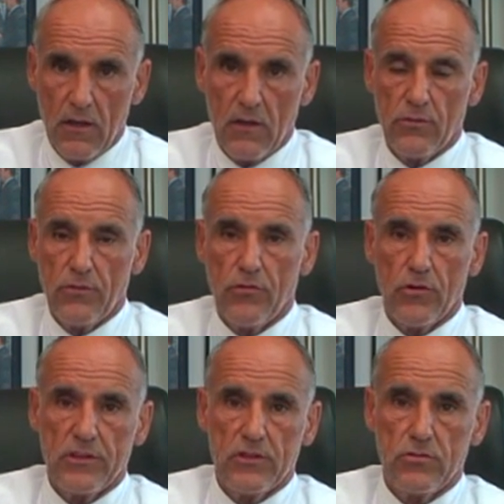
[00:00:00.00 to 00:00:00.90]

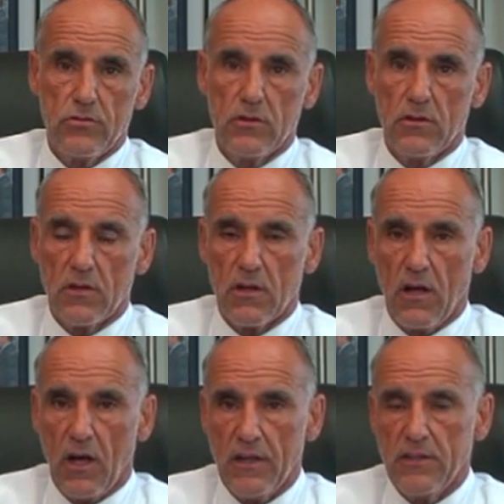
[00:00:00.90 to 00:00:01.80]
referring to
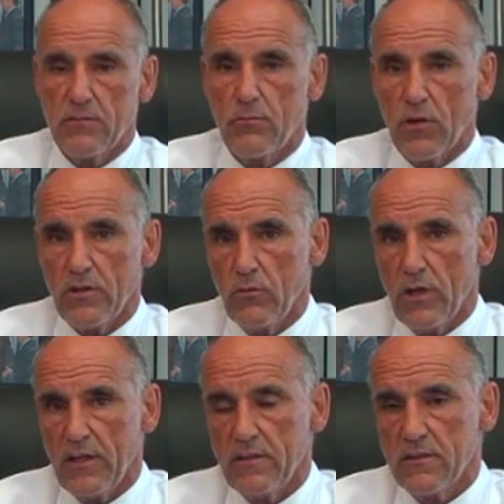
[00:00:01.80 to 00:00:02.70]
height, body
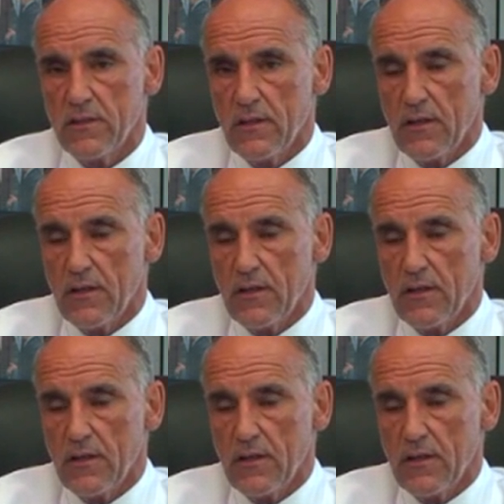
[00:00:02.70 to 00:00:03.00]
weight,